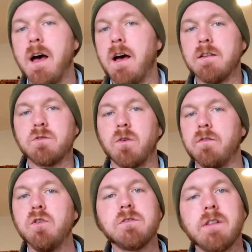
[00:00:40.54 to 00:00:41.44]
sort
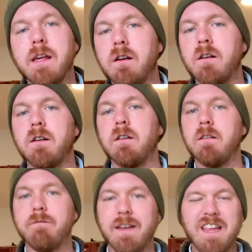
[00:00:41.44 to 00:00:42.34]
of
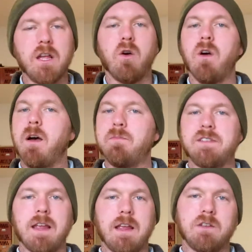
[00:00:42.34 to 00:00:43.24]
newsletter video
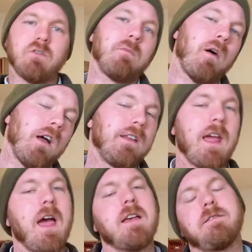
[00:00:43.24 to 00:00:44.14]
update to our
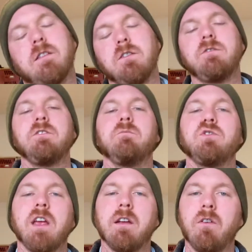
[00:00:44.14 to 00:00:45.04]
podcast and YouTube
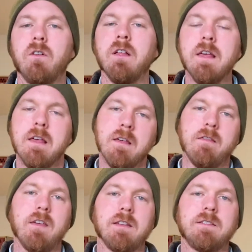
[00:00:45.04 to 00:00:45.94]
channel
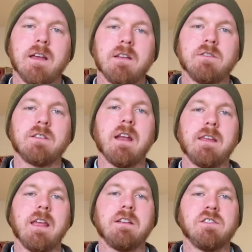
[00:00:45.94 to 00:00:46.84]
that just kind
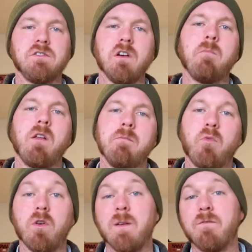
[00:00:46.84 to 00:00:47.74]
of catches you up on
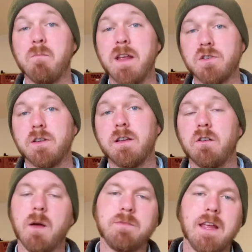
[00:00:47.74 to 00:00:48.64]
important information
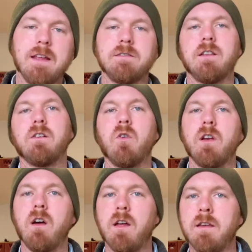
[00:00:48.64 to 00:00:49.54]
or updates that are
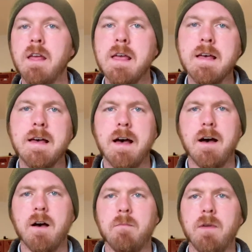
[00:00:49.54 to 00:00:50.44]
going on.
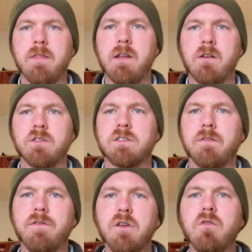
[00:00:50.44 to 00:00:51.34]
And there are just
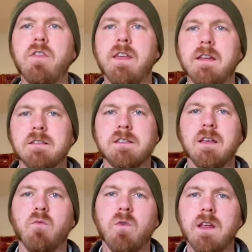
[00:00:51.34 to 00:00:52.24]
a few things
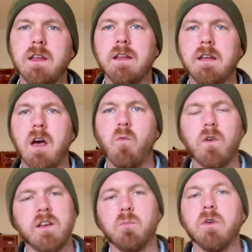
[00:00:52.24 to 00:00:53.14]
that we
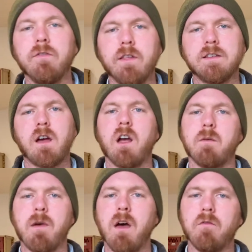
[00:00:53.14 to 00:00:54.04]
wanted to briefly talk
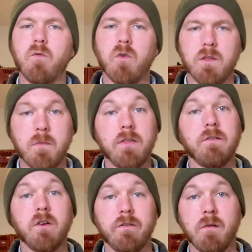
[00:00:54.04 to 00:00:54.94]
about for the month
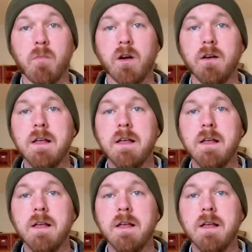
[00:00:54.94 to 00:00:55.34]
of November.